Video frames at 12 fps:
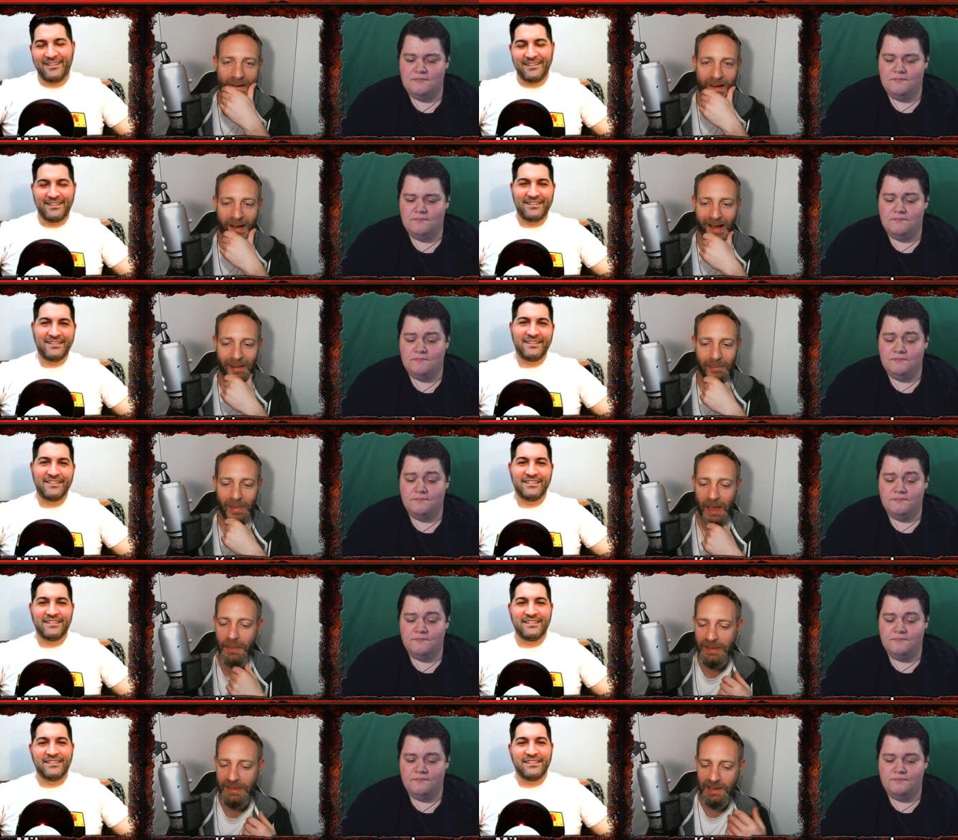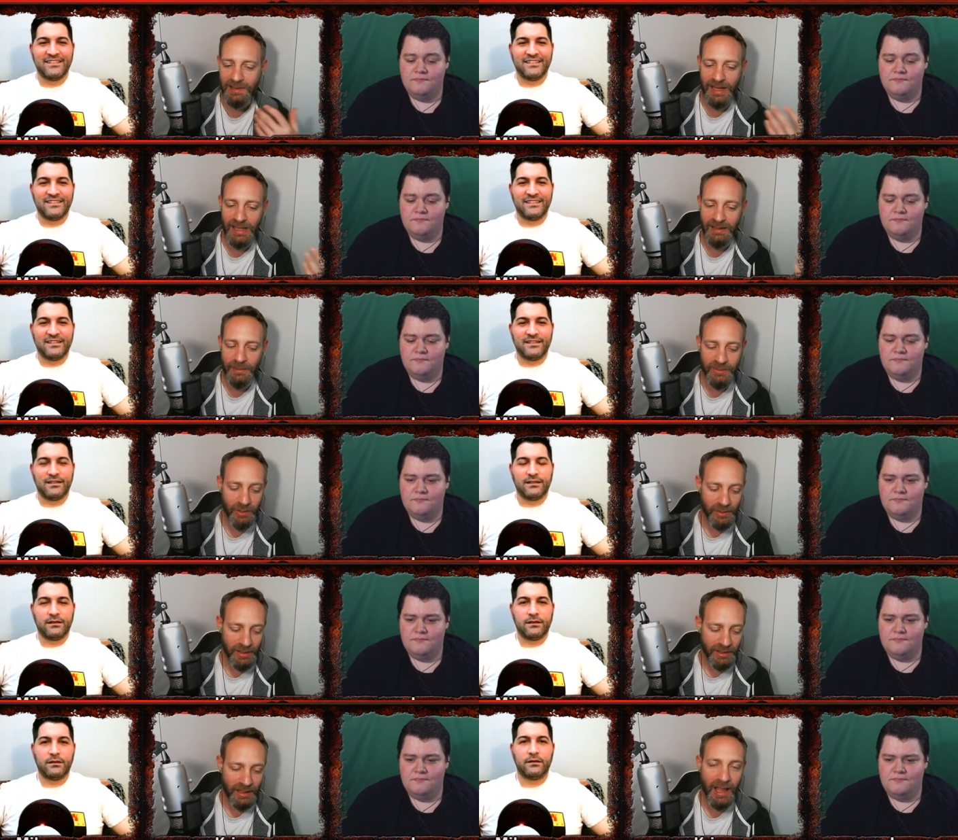Speaker 1: um, I think that's gonna end up
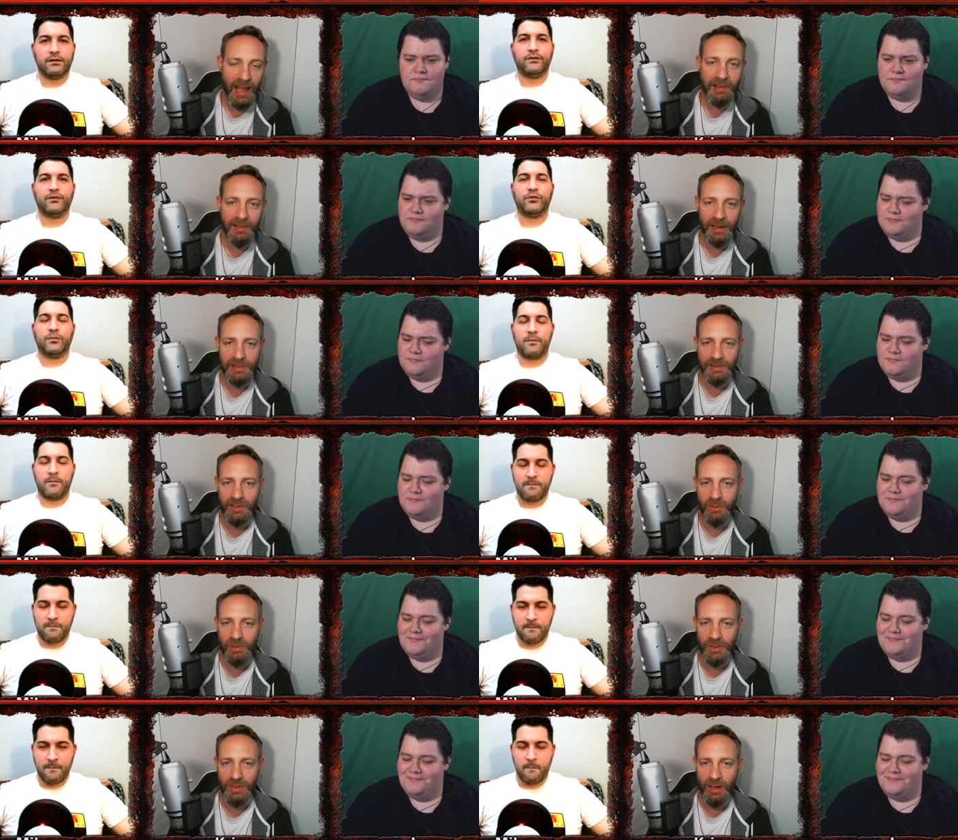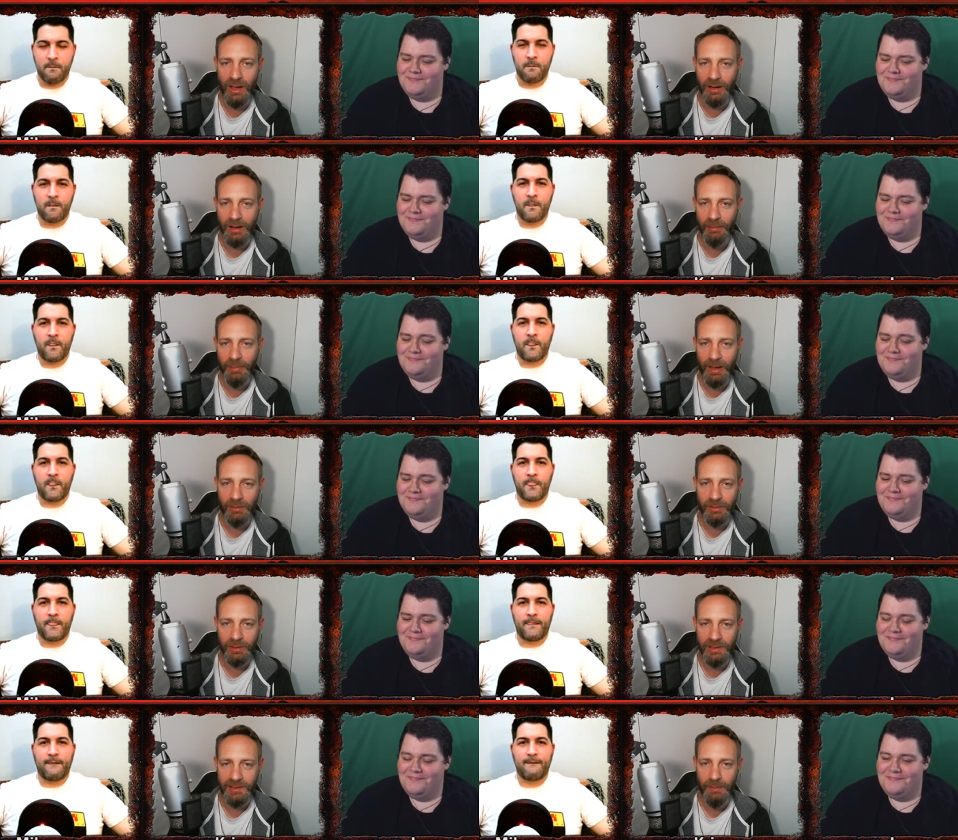doing it. Then, guys, let us know what you thought about
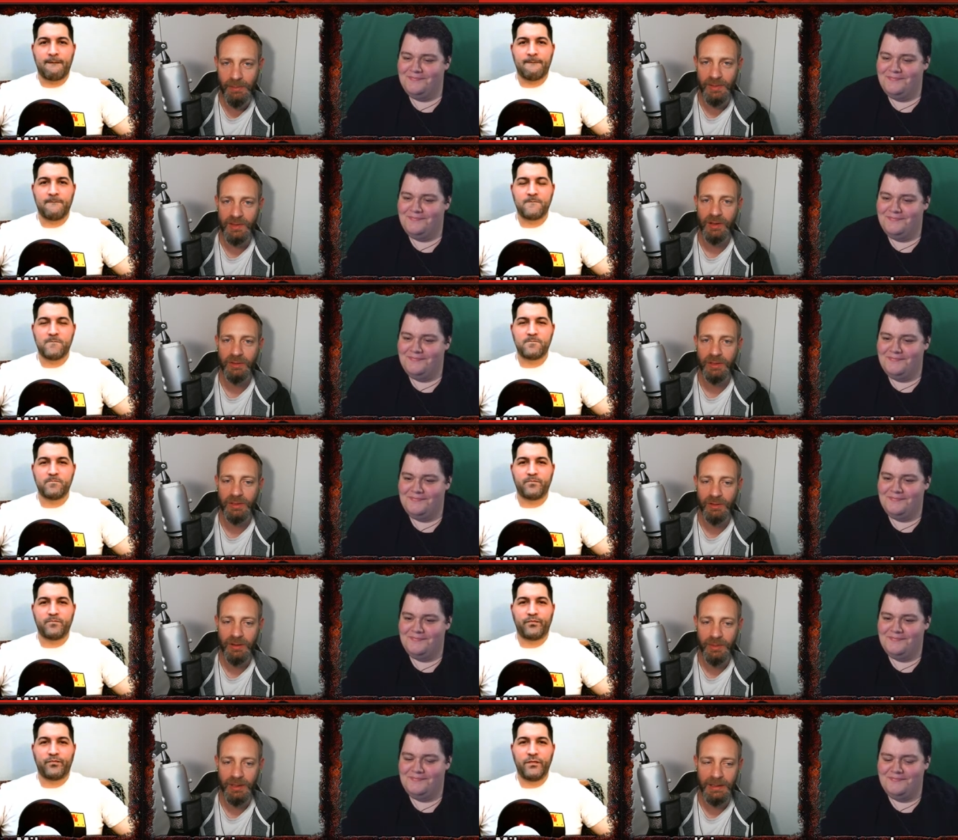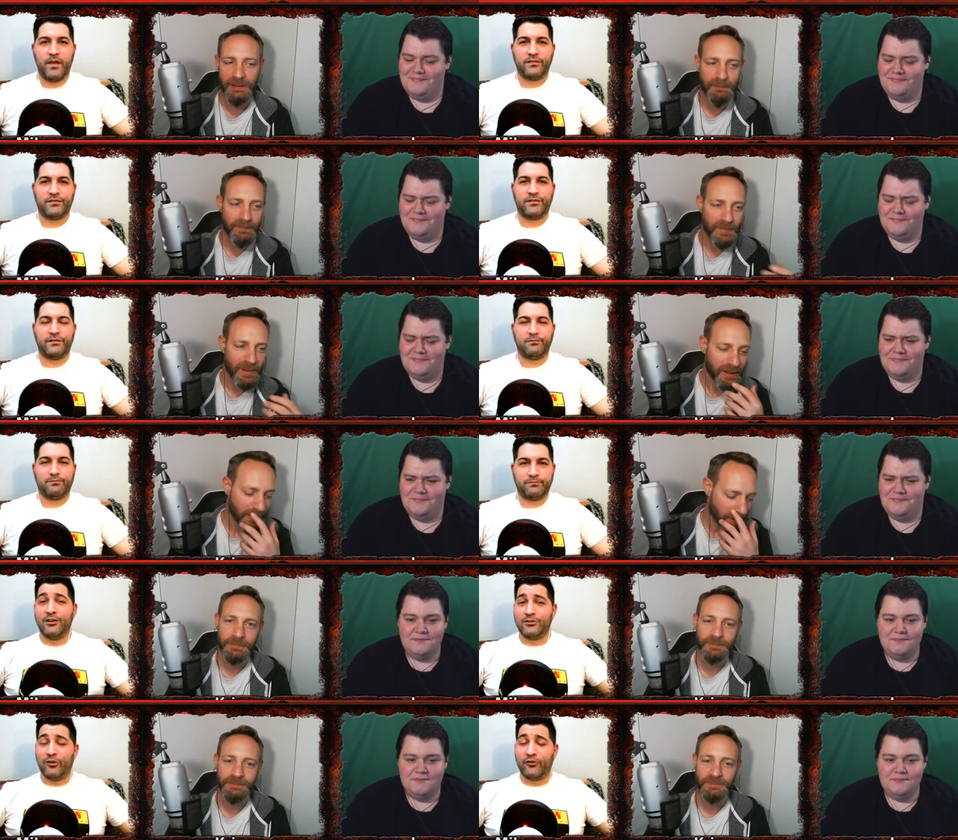this episode. You know what I mean? Yes.
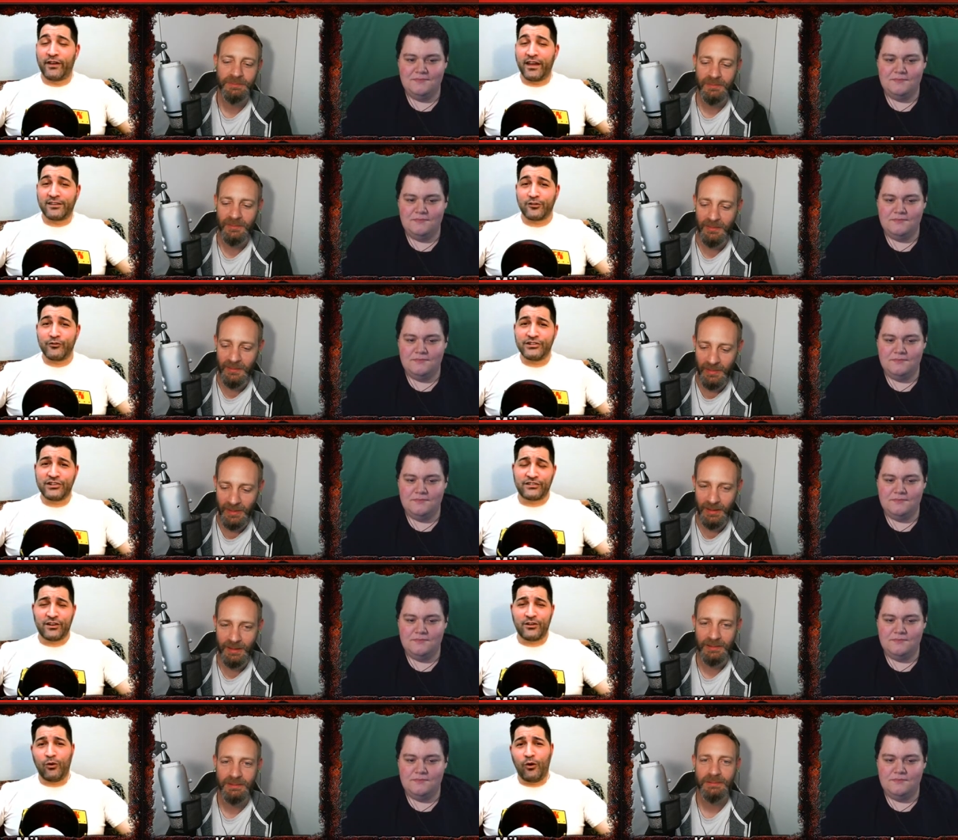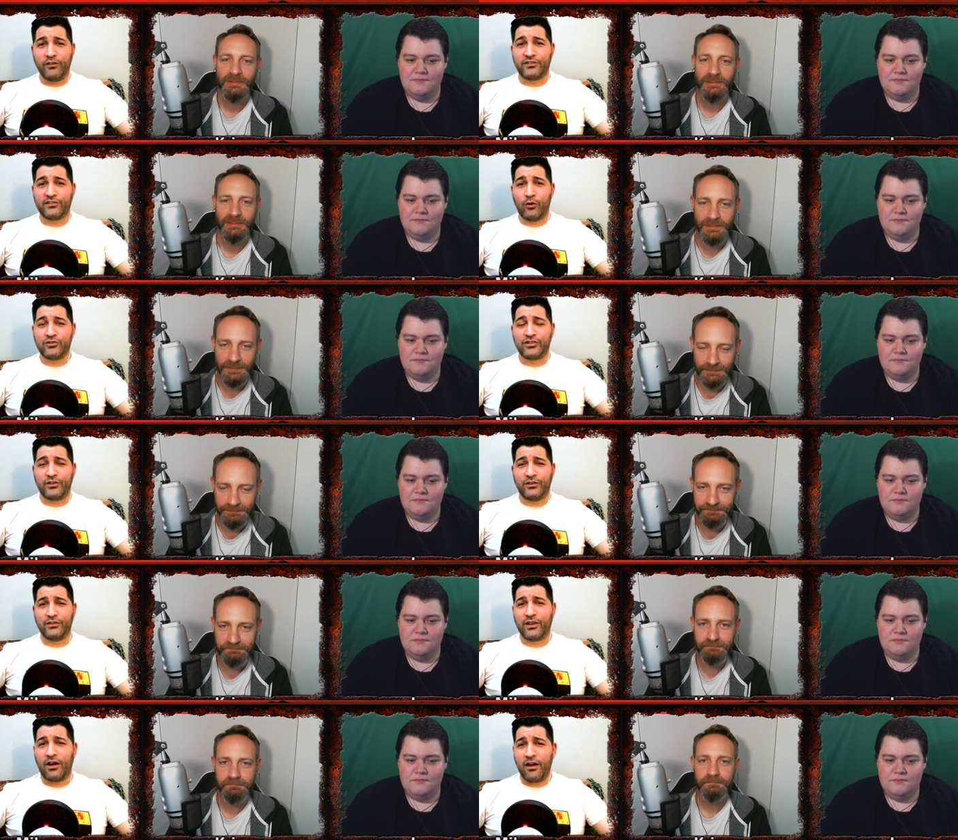
Speaker 2: Don't forget to reach us on all the
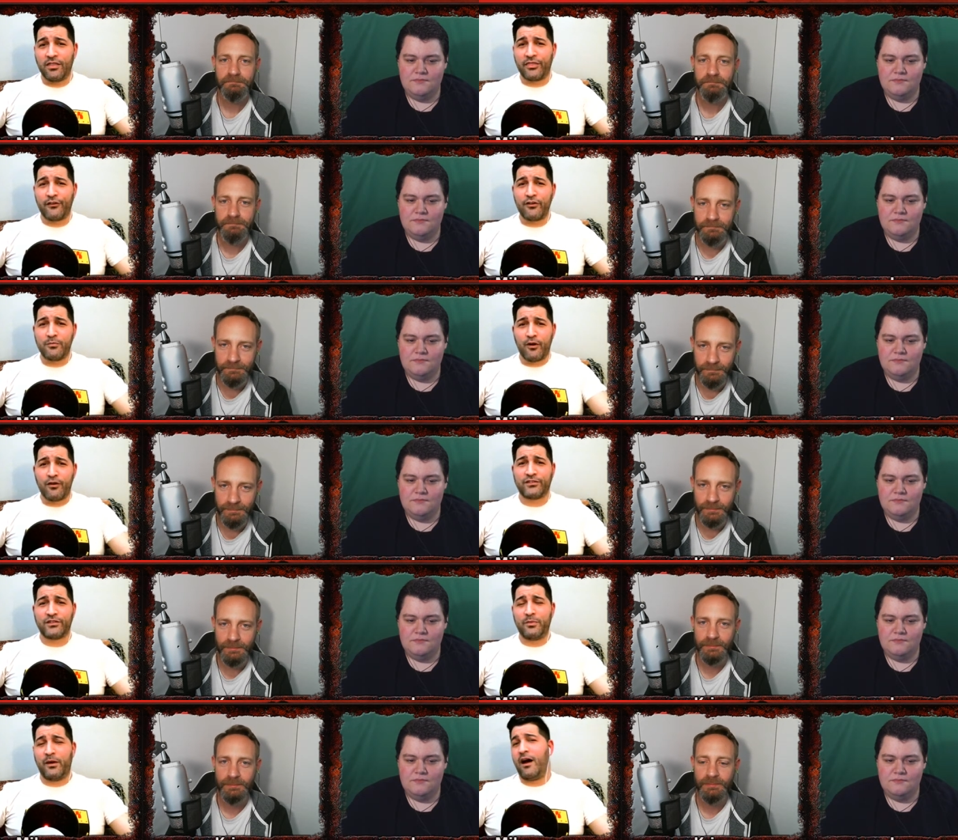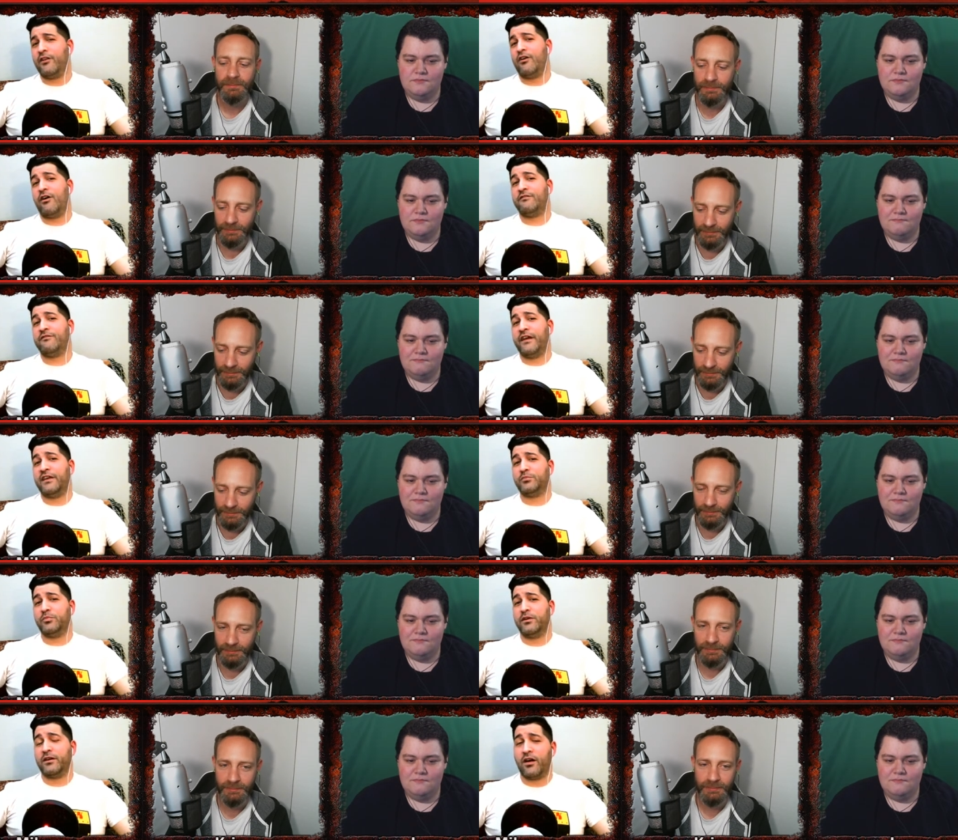socials on Third Person Pod on
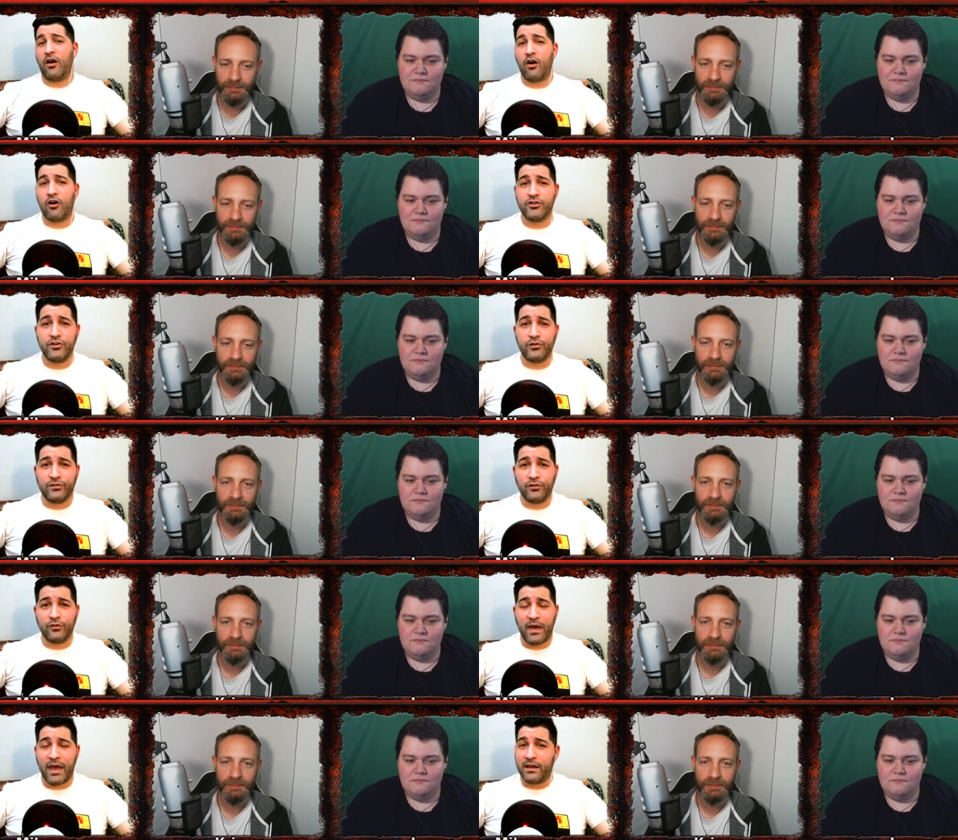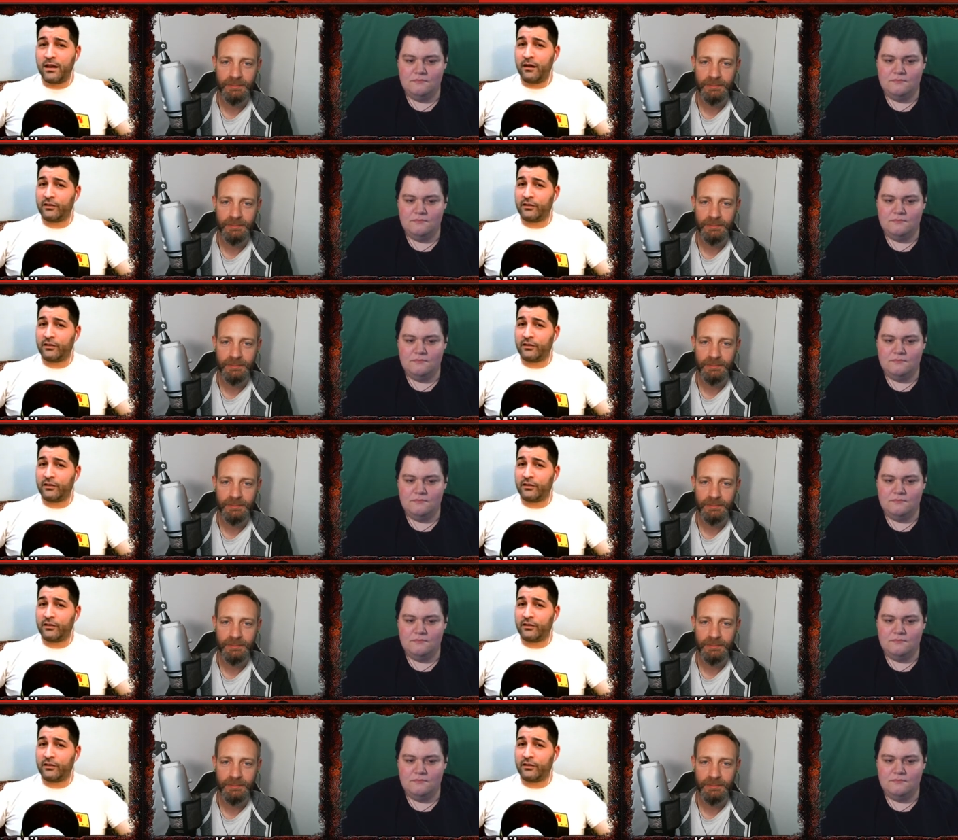Facebook, on YouTube, and